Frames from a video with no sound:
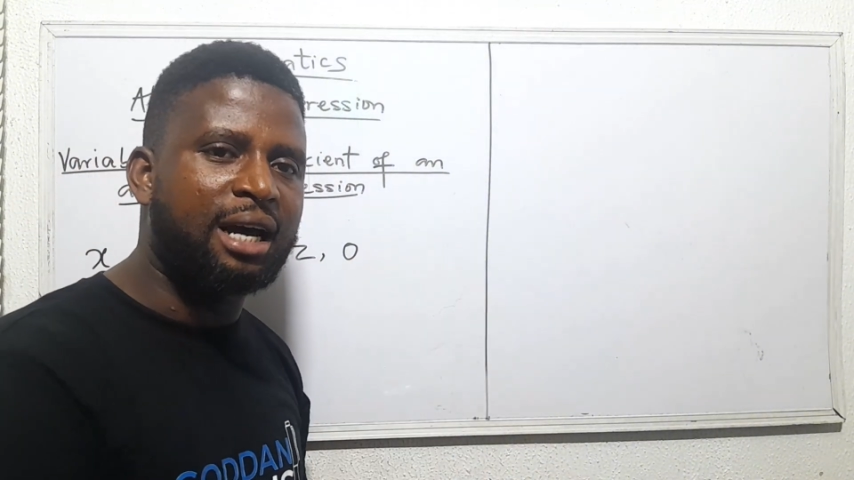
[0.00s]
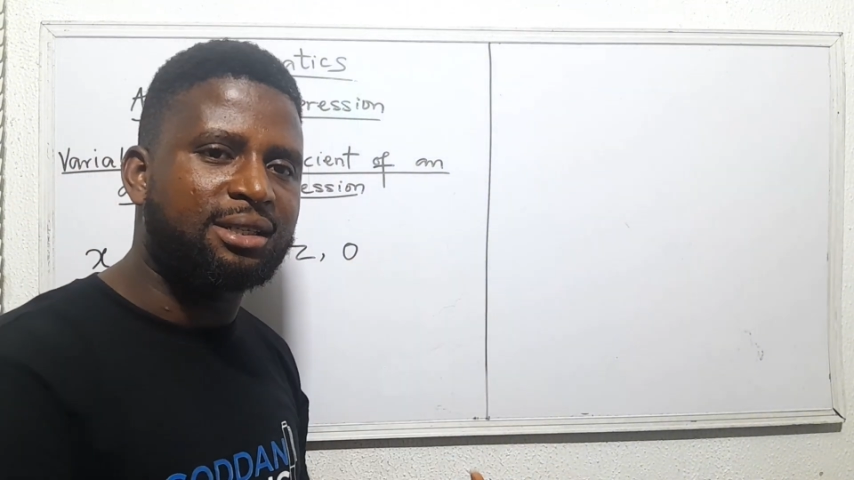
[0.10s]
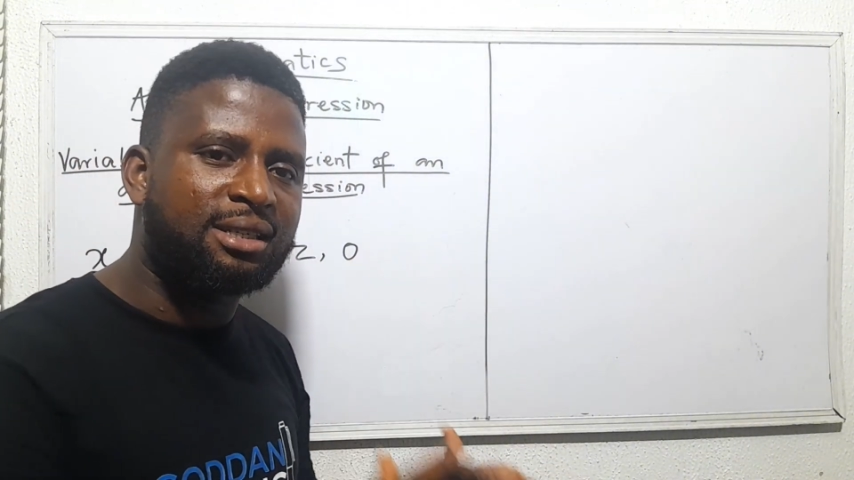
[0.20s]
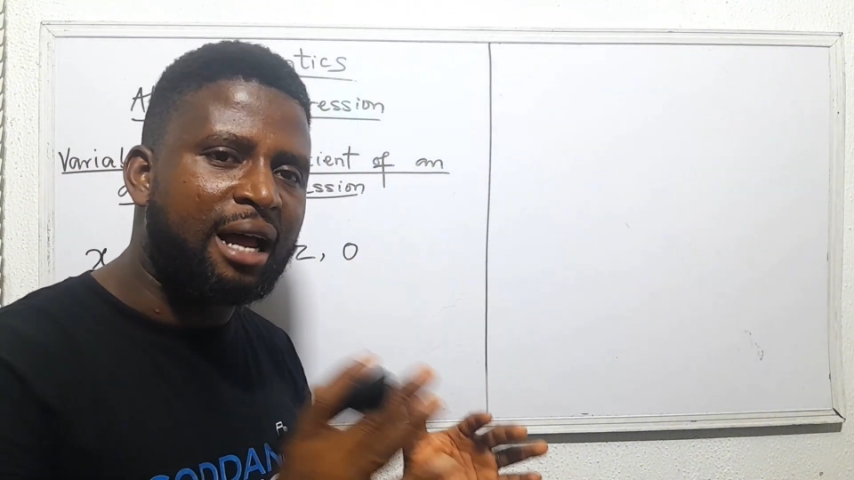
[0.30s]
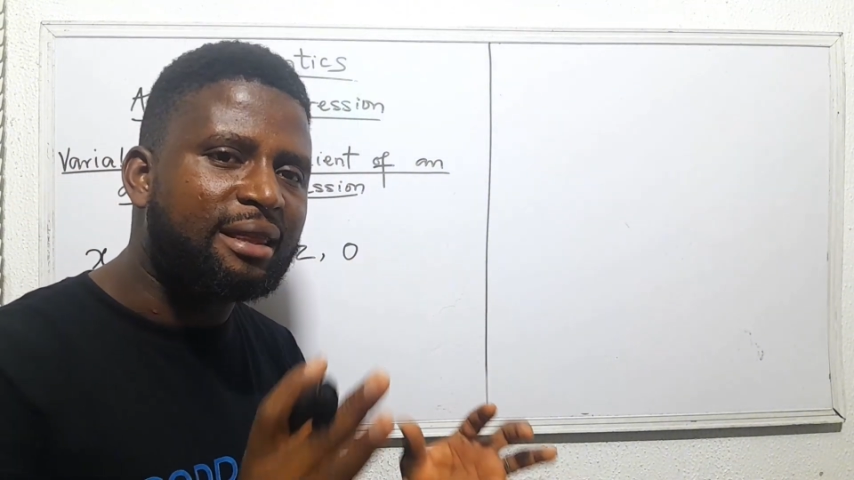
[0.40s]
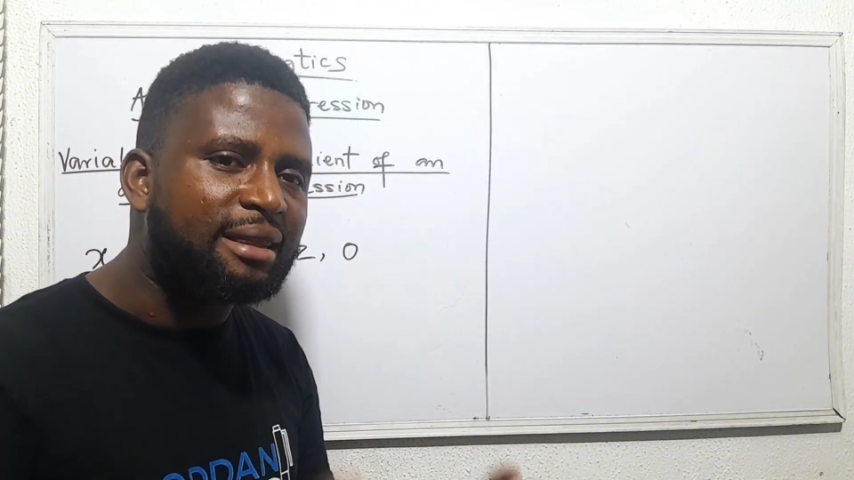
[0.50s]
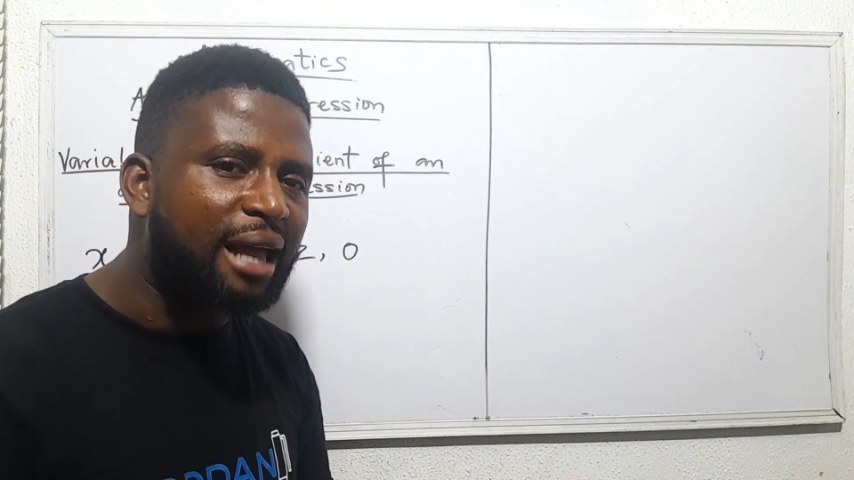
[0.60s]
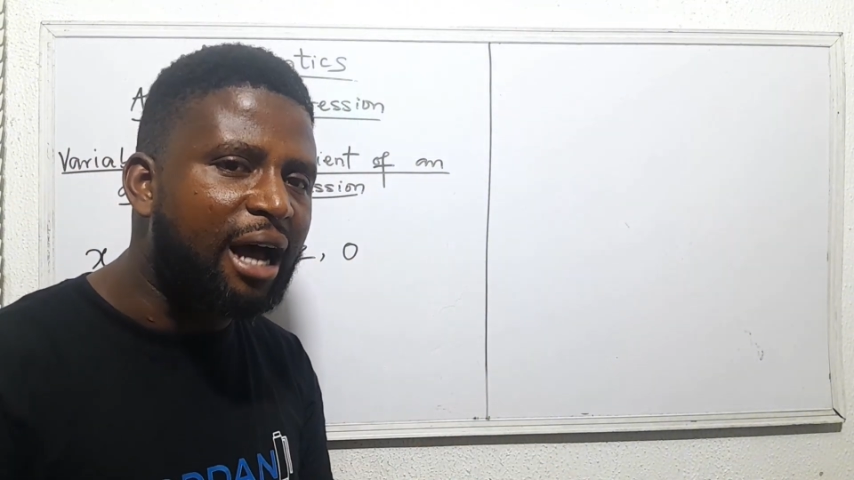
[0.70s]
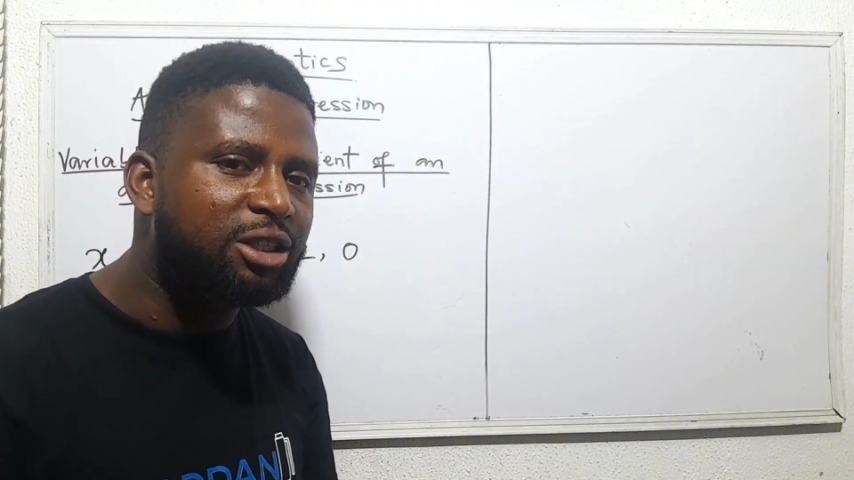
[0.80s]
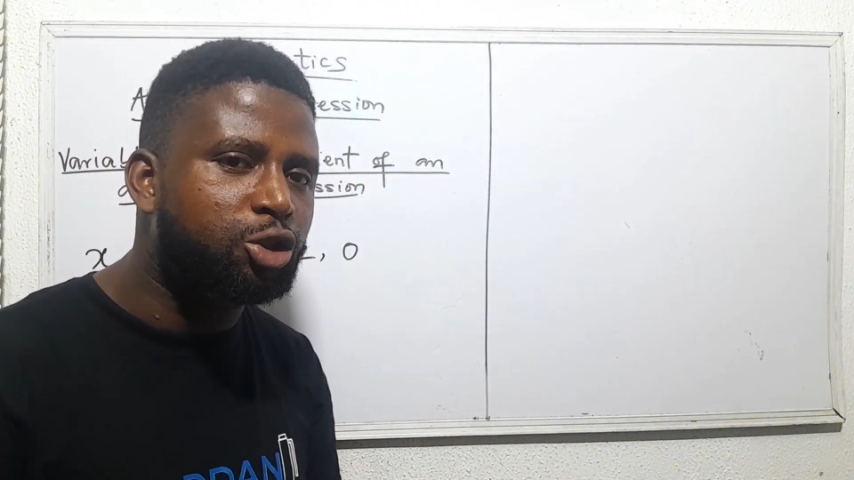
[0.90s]
that is
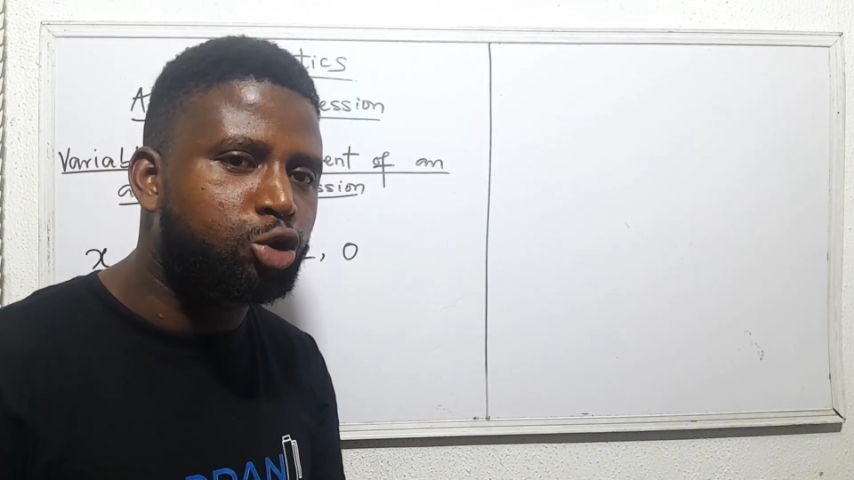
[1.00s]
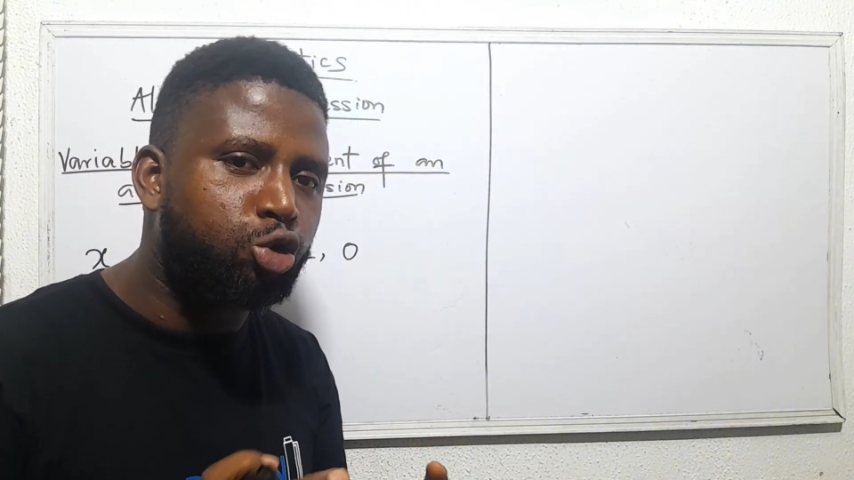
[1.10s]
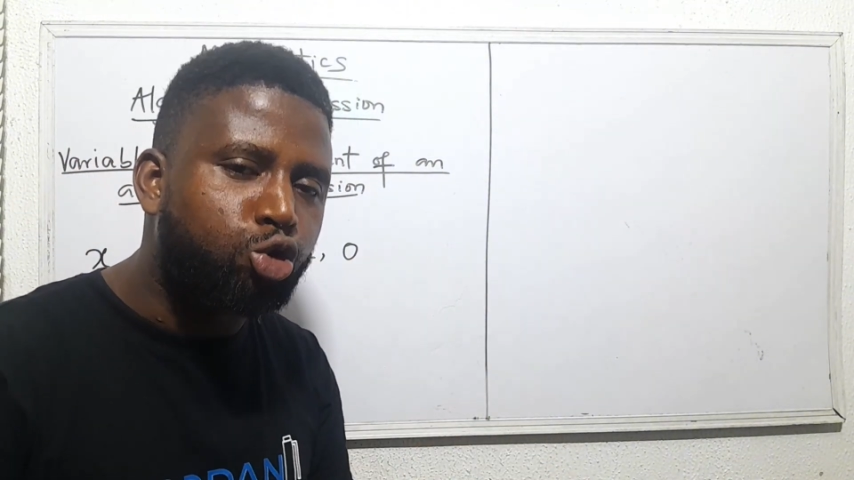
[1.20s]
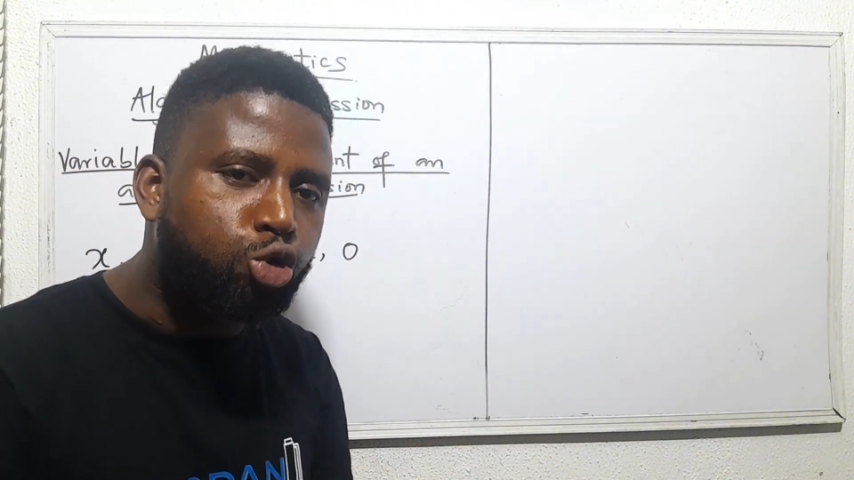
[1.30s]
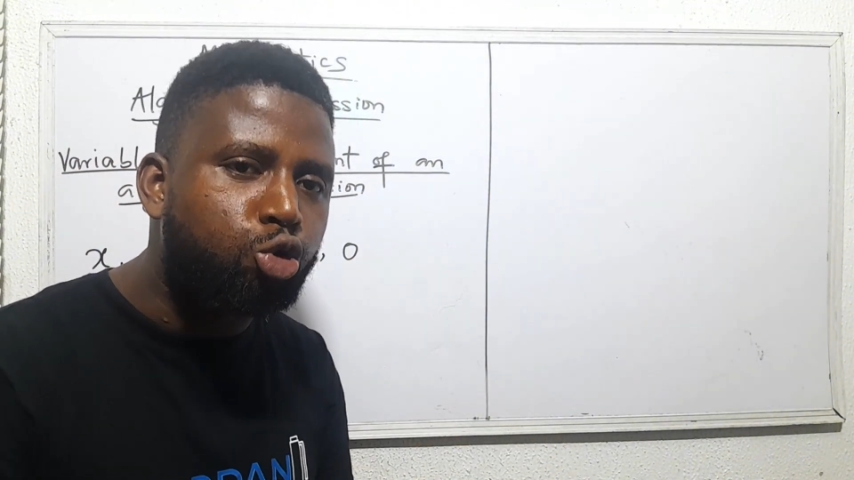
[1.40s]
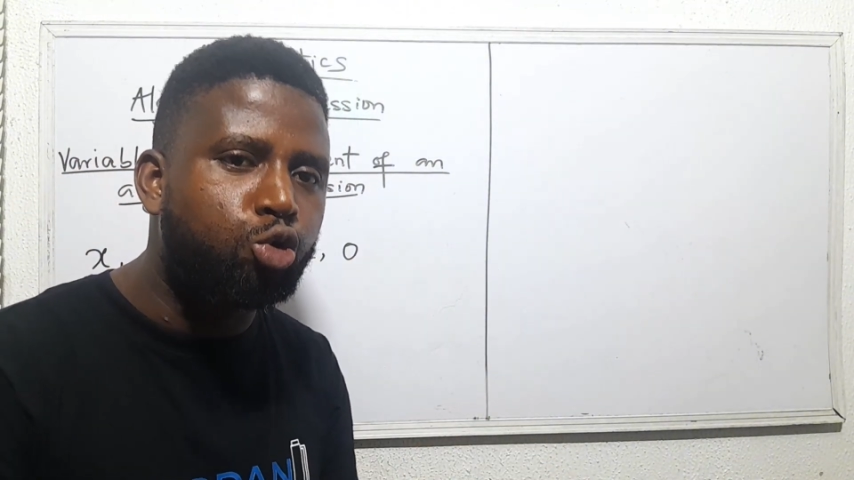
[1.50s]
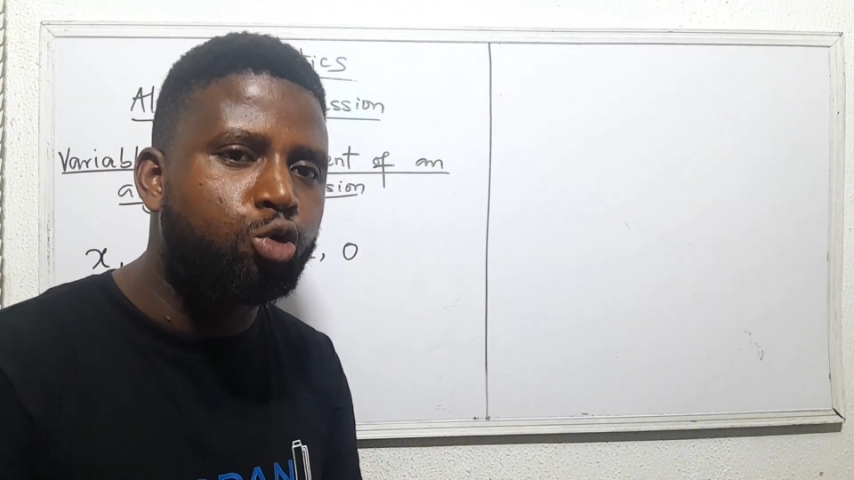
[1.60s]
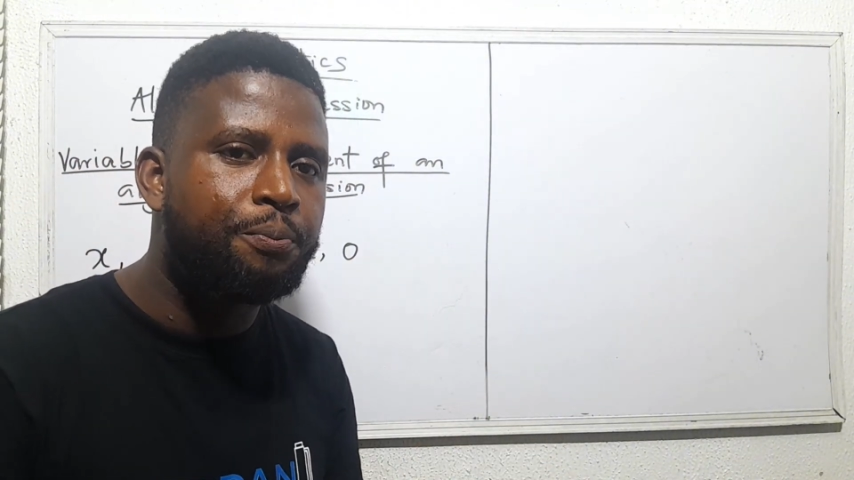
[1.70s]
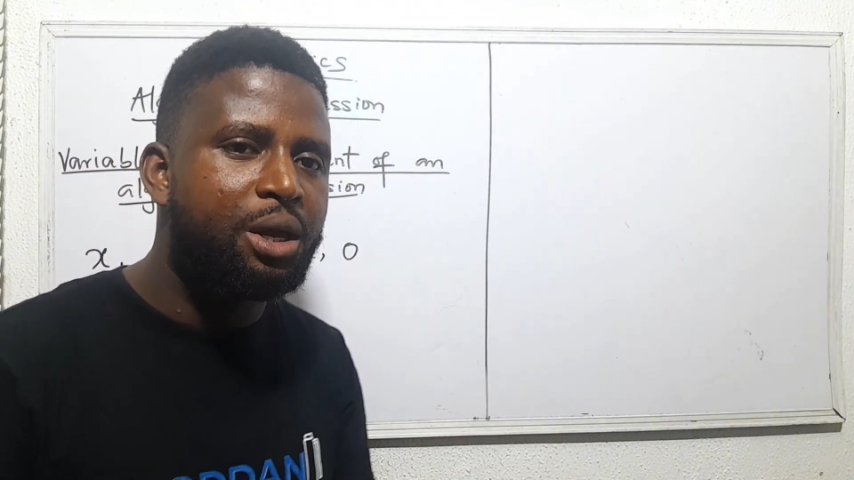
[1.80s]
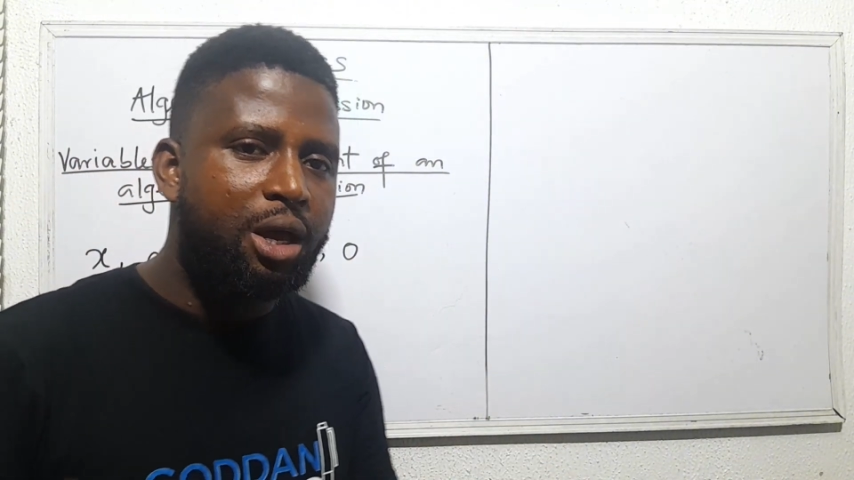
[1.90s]
attached to